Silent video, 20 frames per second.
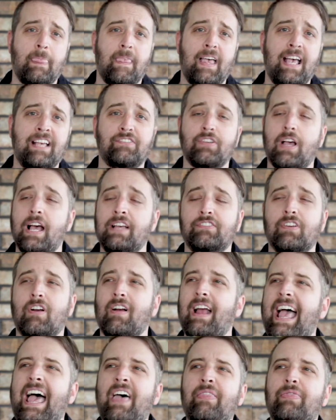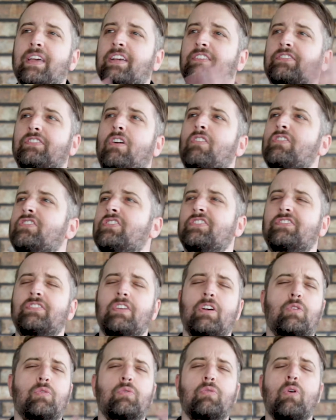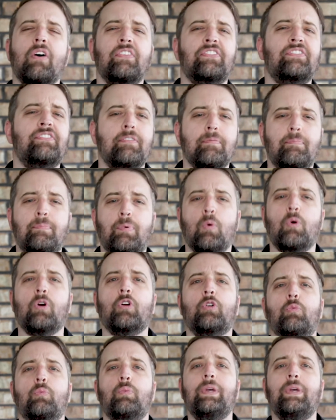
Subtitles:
as our ethics are just across the board,